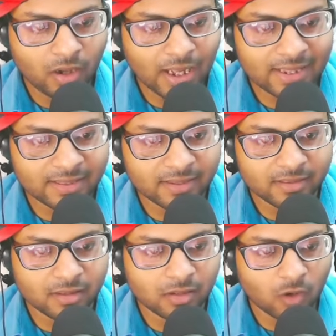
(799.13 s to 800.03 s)
and
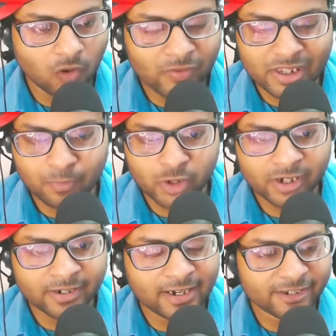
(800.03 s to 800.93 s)
officer
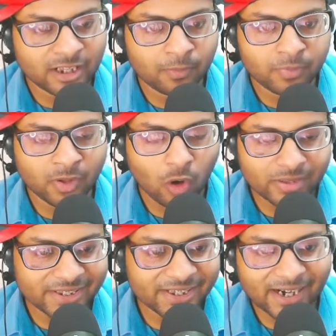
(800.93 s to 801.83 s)
project itself on
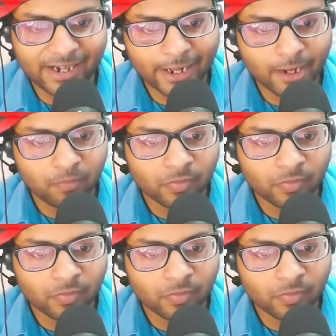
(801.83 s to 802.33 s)
the second day.